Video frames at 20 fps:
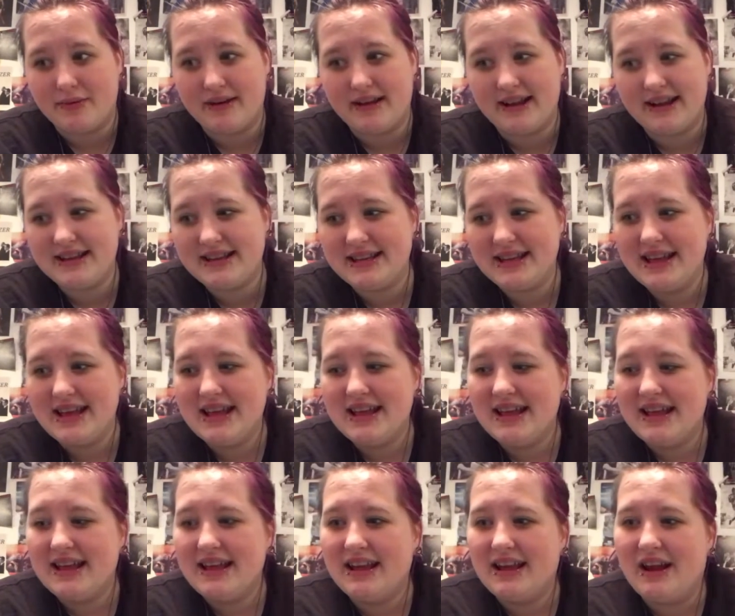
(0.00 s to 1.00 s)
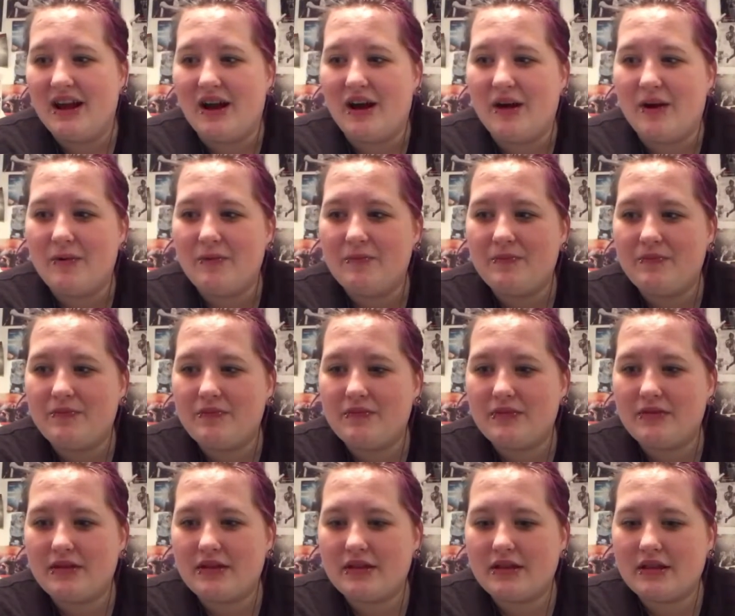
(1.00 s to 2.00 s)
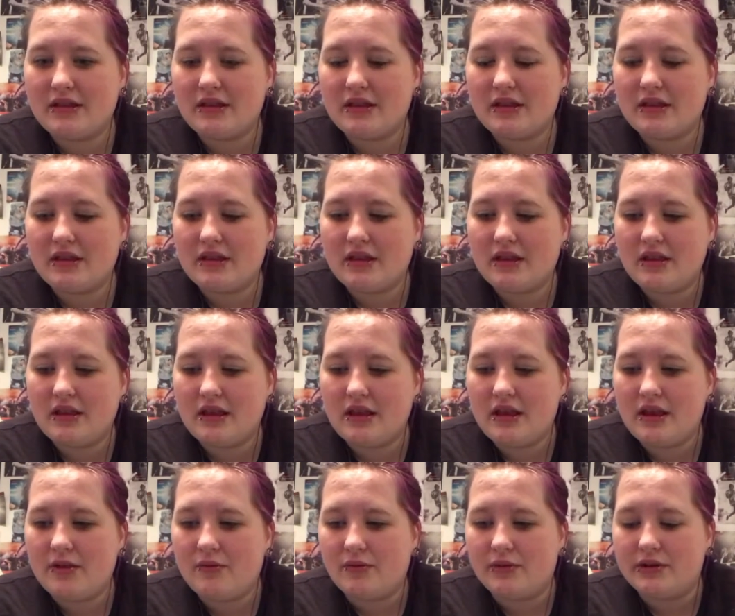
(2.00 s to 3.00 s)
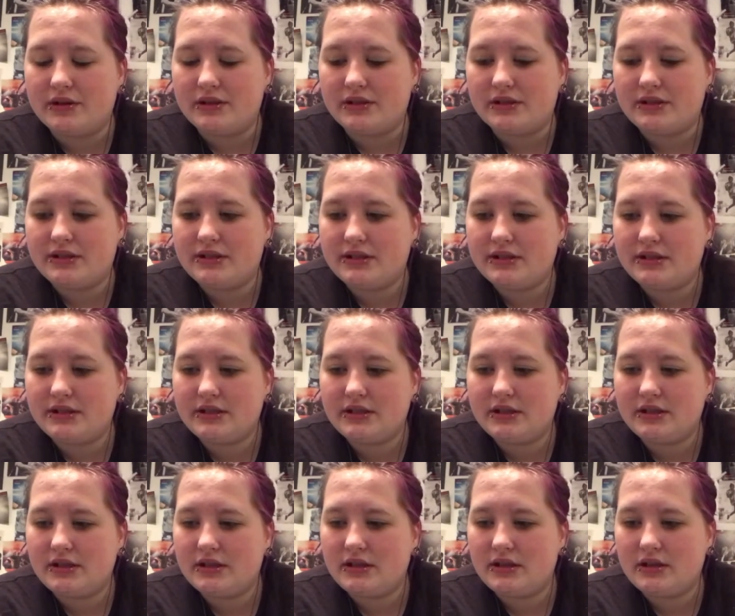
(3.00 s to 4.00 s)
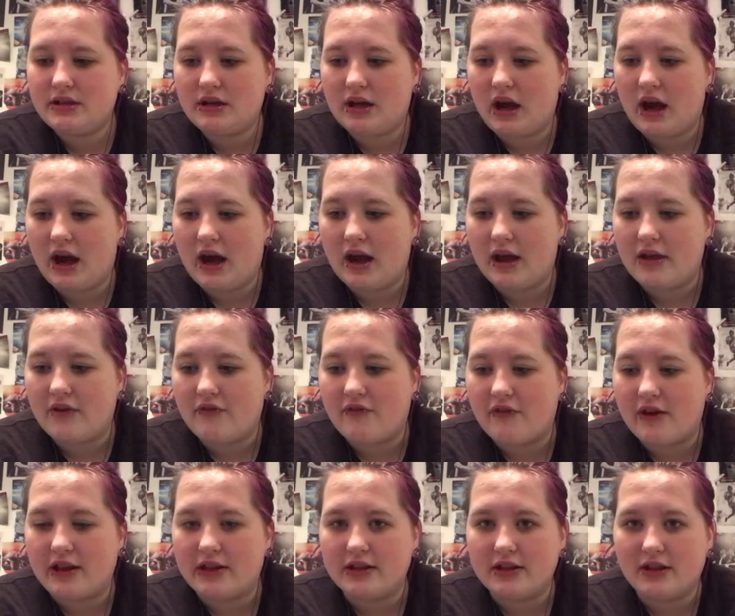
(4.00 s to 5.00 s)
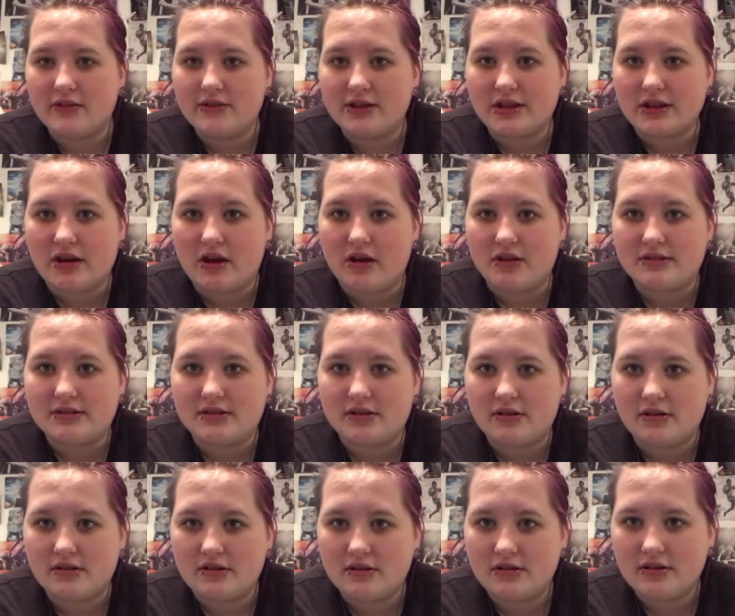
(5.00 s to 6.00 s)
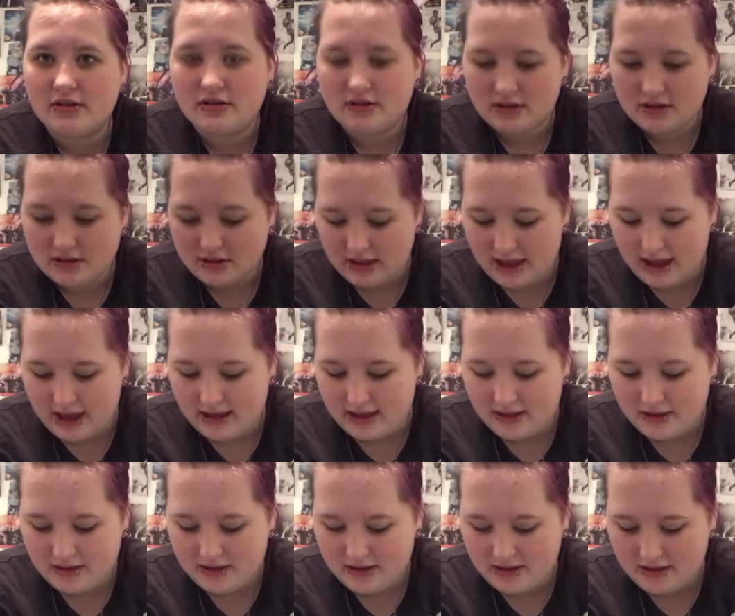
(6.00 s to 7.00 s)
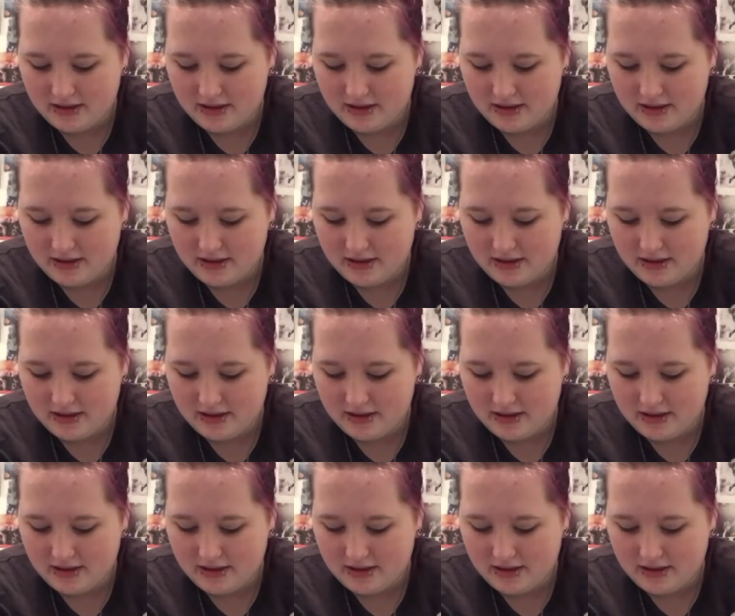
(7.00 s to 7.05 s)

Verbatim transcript: but um, it was, I fell in love with the console, like,